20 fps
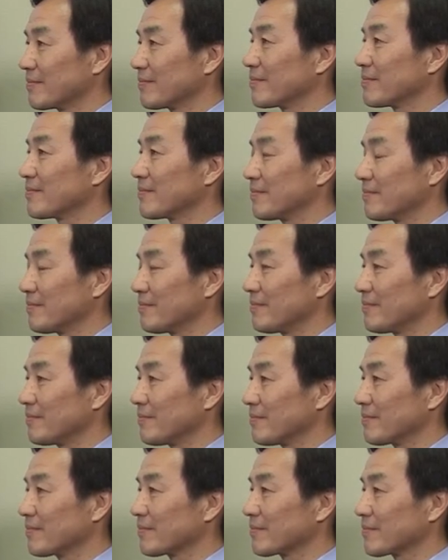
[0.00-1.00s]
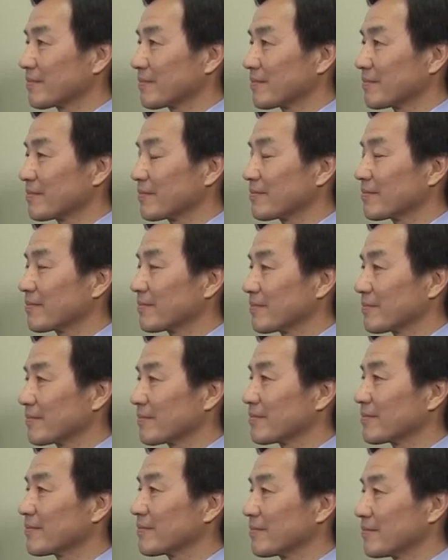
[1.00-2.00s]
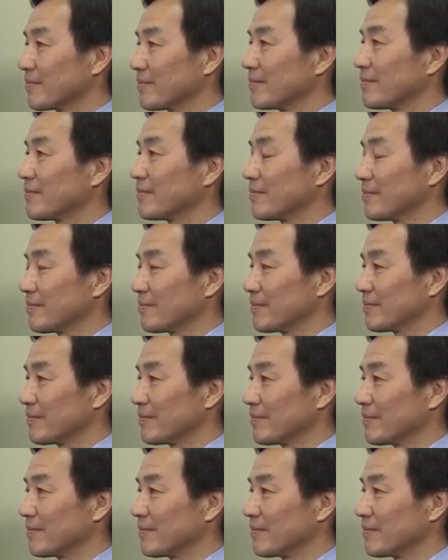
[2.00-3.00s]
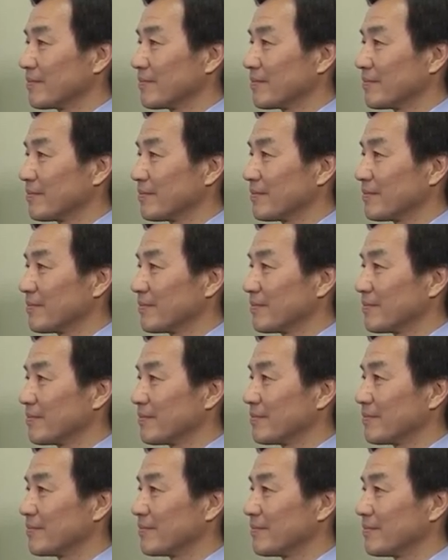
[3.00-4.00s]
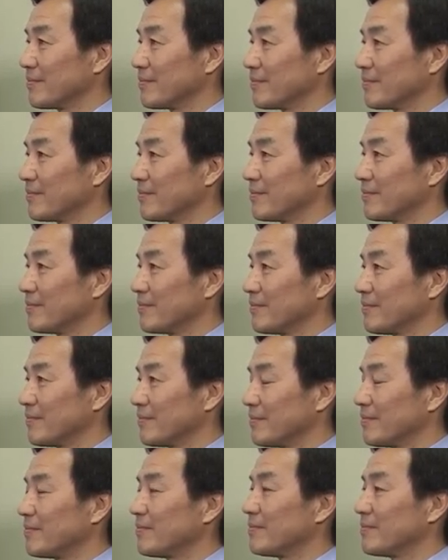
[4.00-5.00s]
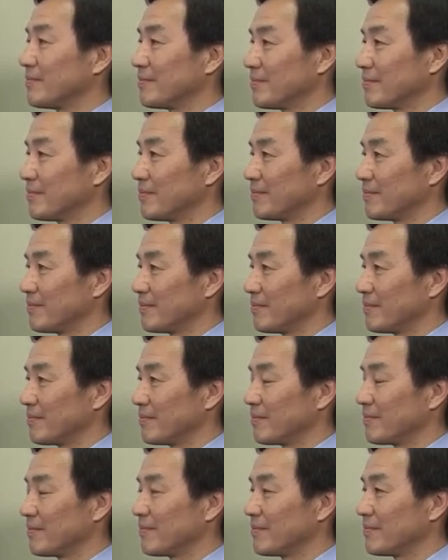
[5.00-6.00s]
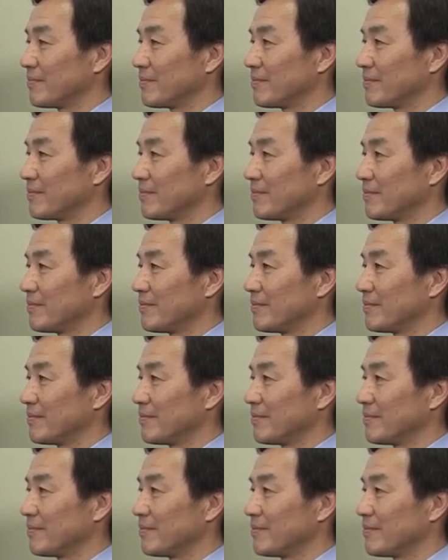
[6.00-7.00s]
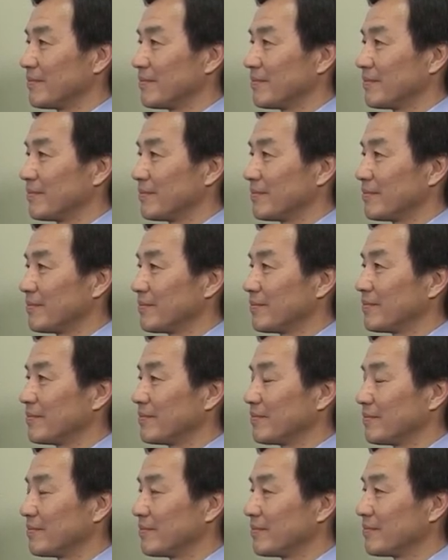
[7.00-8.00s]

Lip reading: (not speaking)